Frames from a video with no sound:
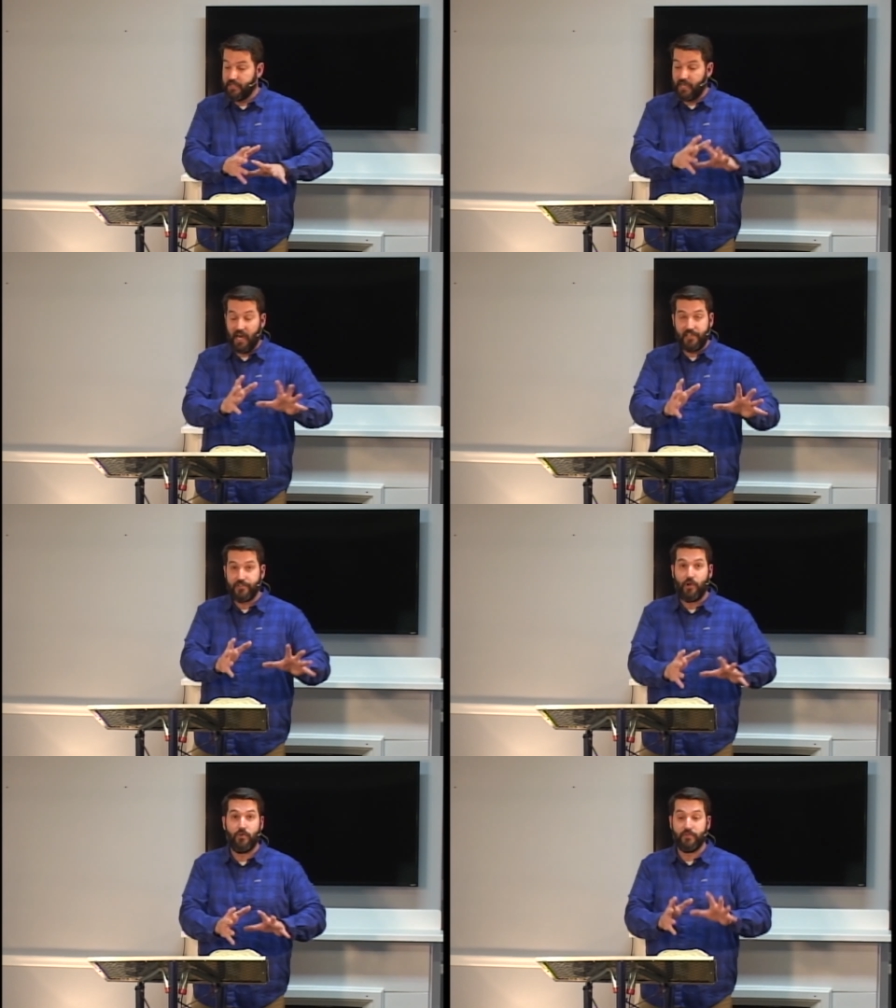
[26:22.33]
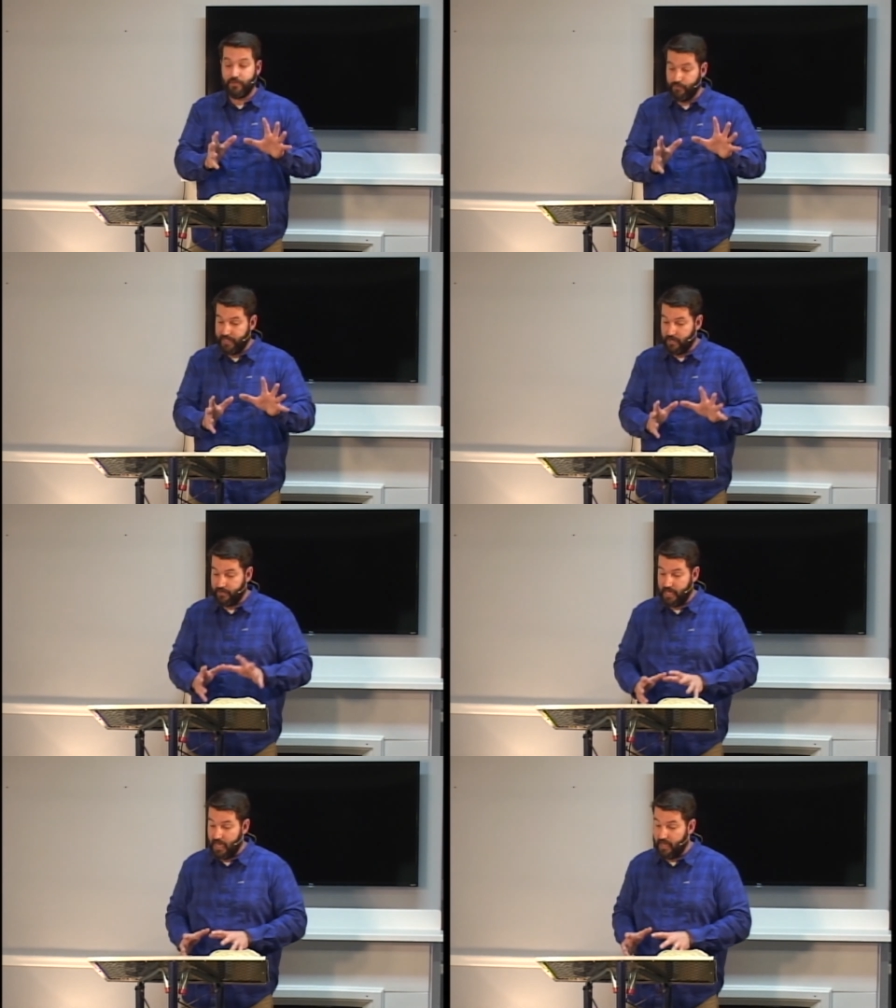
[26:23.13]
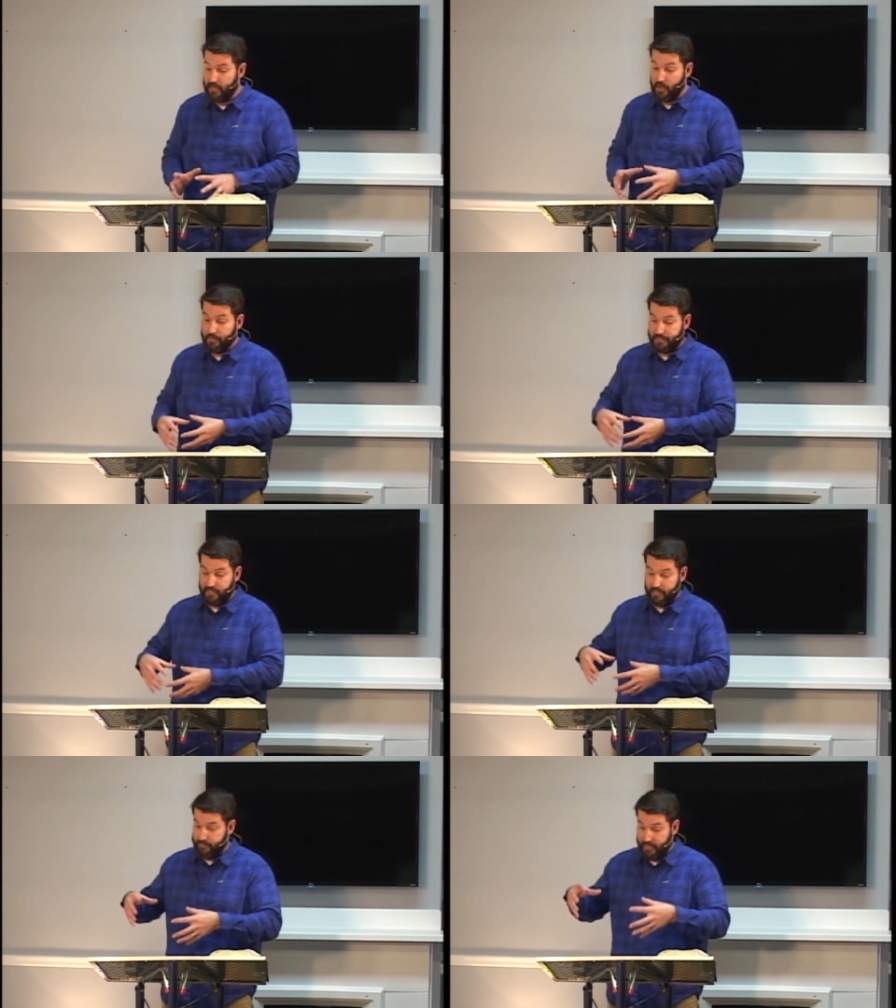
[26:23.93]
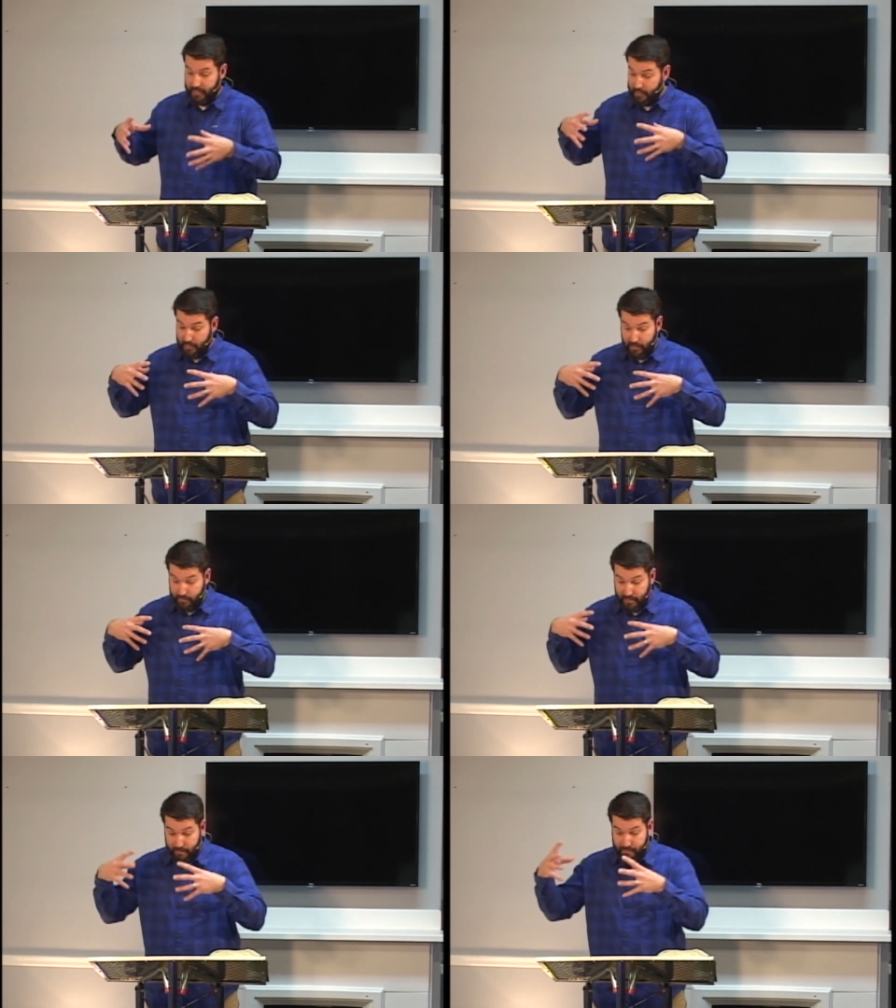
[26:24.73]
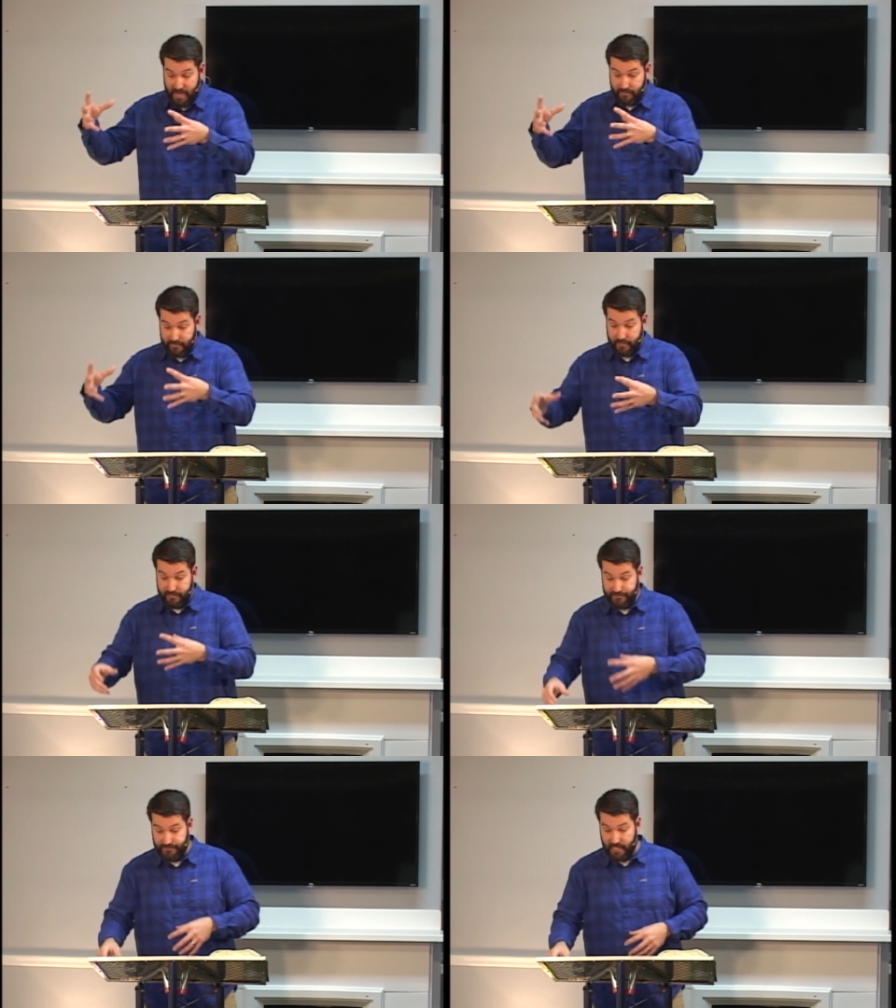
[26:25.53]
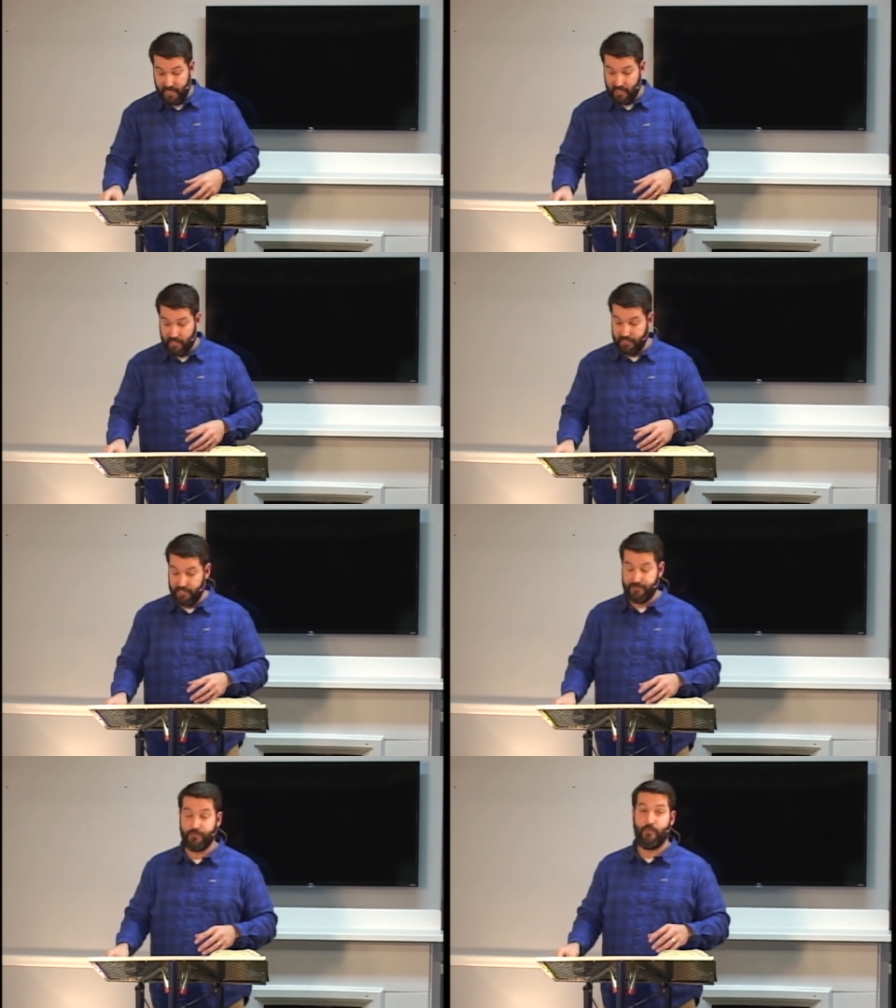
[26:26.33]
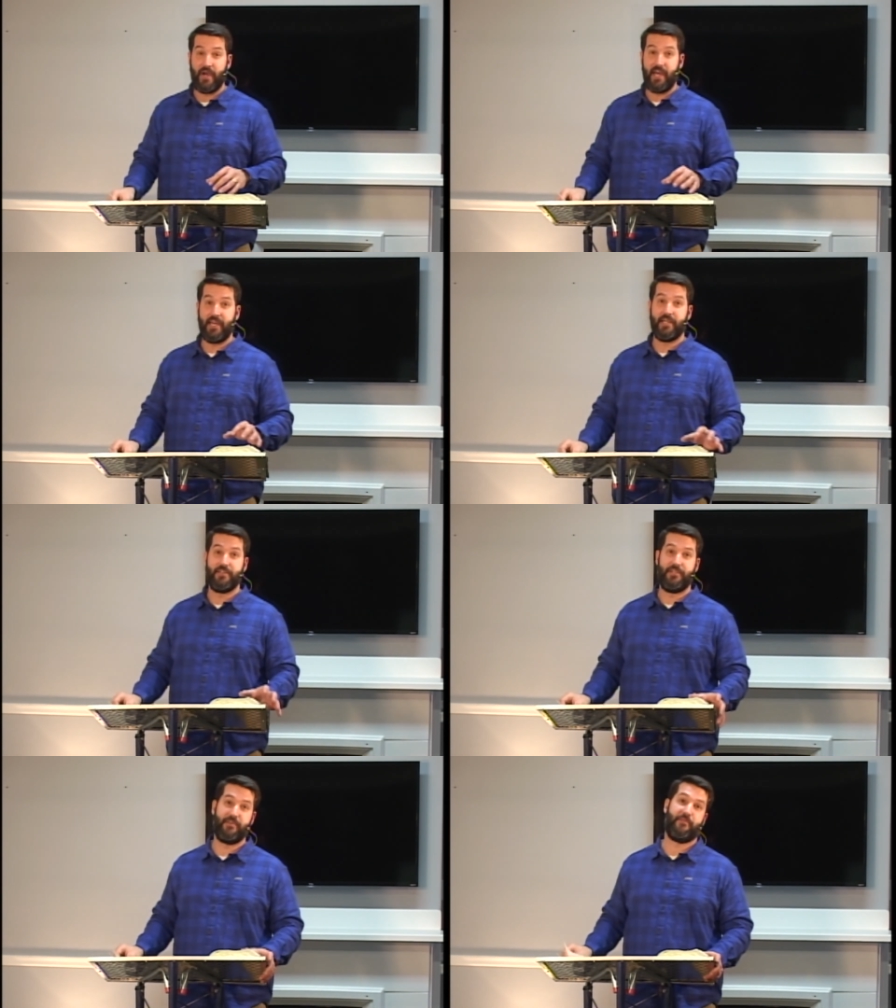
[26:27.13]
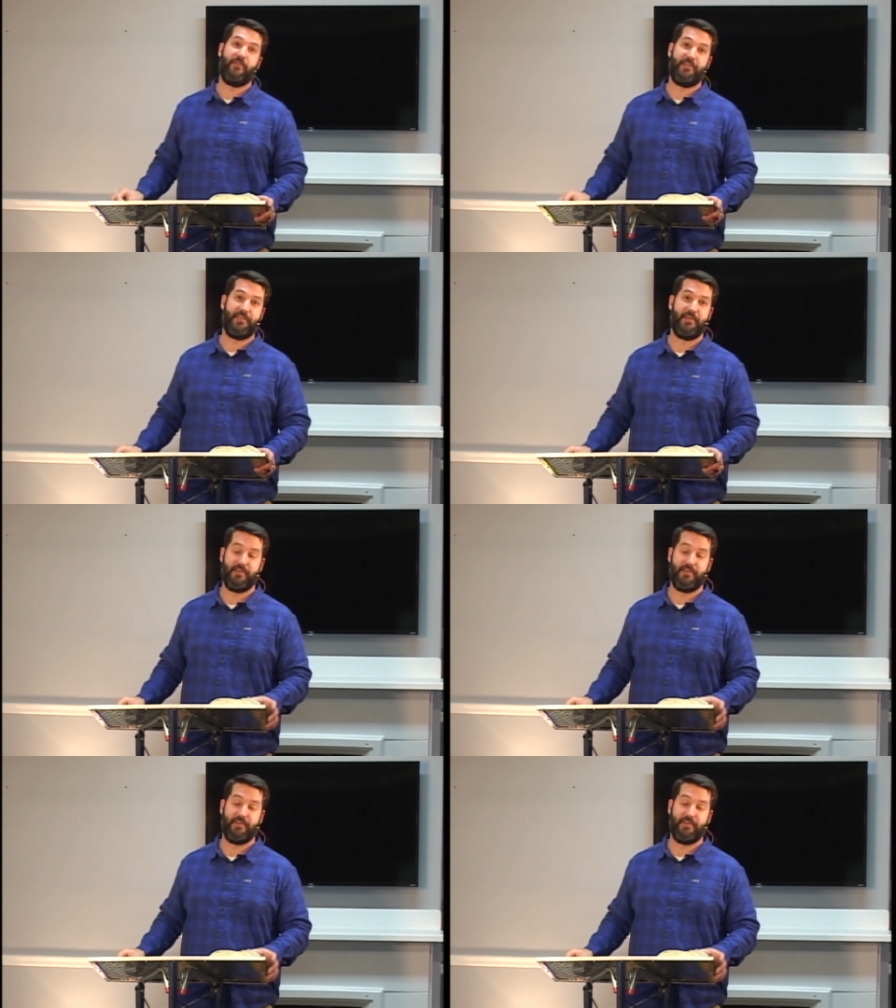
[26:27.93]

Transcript: God is holy. We are not. But, but, but Mount Zion is way different.